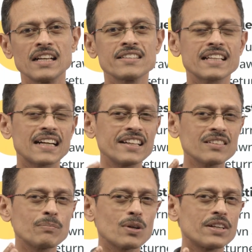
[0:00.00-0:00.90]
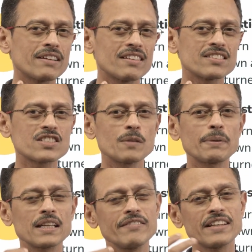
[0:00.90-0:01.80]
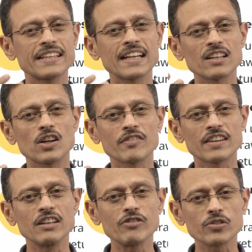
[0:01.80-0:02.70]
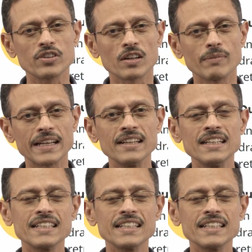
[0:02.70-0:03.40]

See, conditional probability questions, typically we get a lot of confusion in our mind.